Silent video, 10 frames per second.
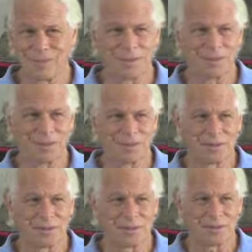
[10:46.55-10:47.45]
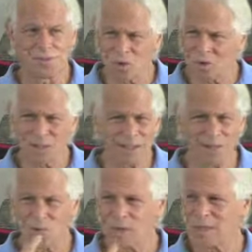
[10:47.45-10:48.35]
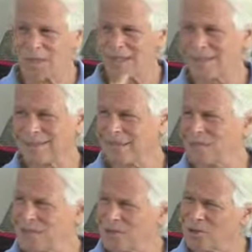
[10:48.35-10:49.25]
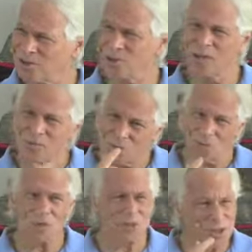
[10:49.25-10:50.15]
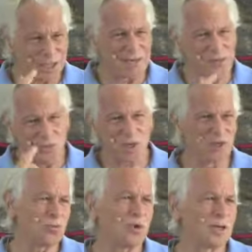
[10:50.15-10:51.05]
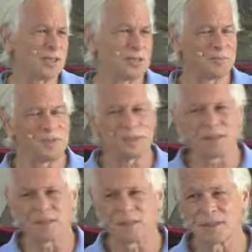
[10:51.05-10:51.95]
Right? The world is what it is. Anybody notice the world is not the way you want it to be?